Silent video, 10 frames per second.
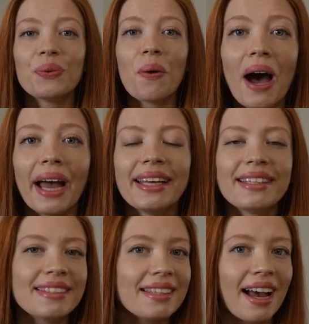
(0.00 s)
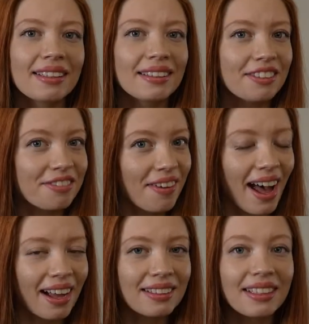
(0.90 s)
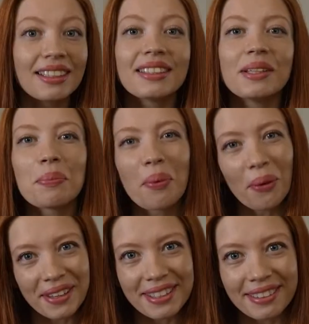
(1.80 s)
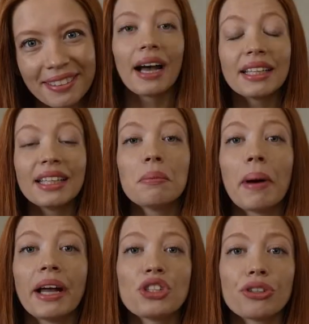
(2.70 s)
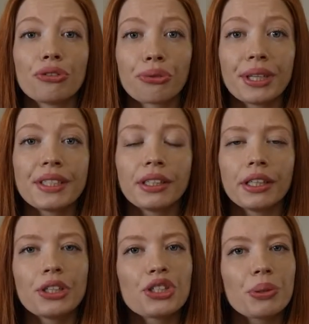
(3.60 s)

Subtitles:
why it's not the fat, it's the poison. I did a bunch of research